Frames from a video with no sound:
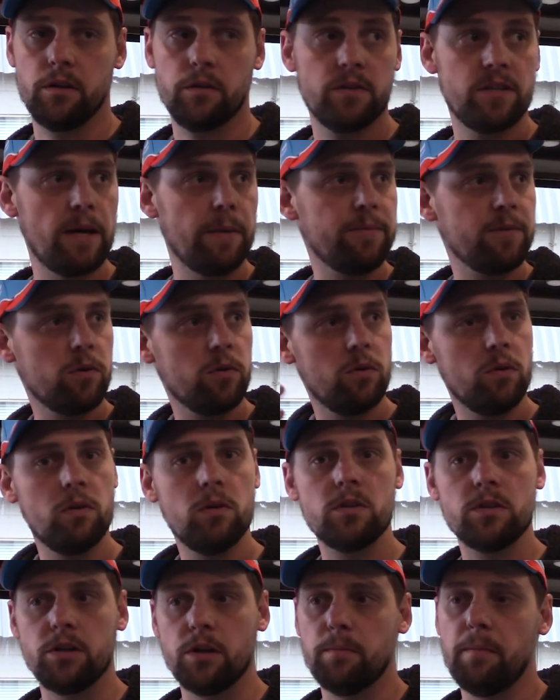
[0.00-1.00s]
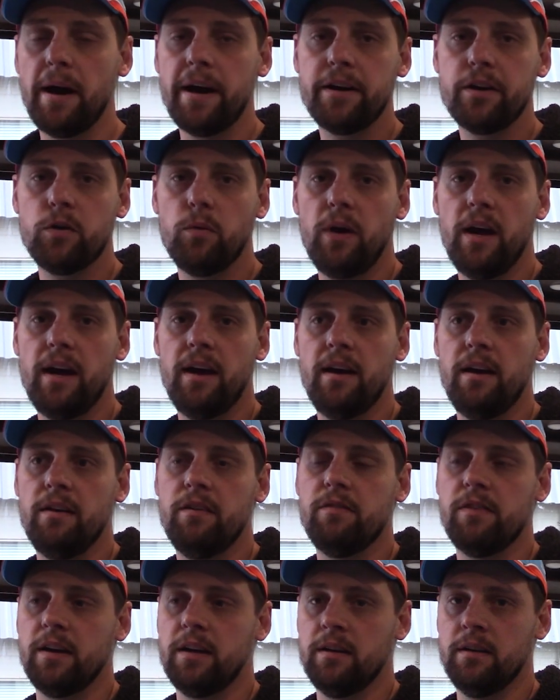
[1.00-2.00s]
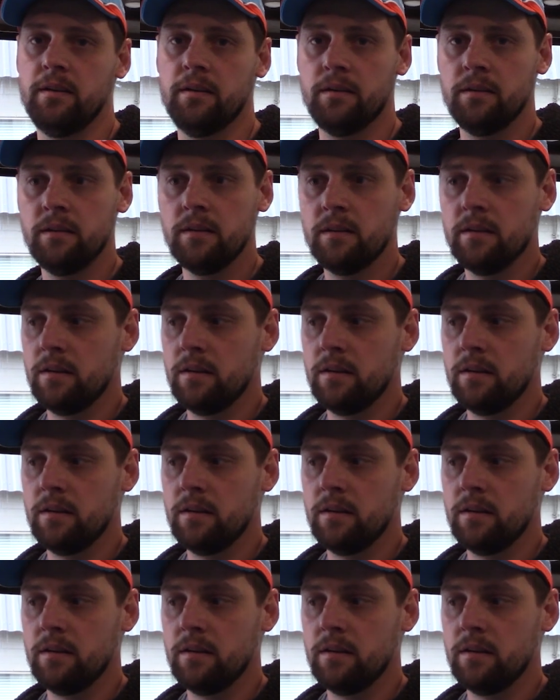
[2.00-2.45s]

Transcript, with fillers: your receptacles and your microwave and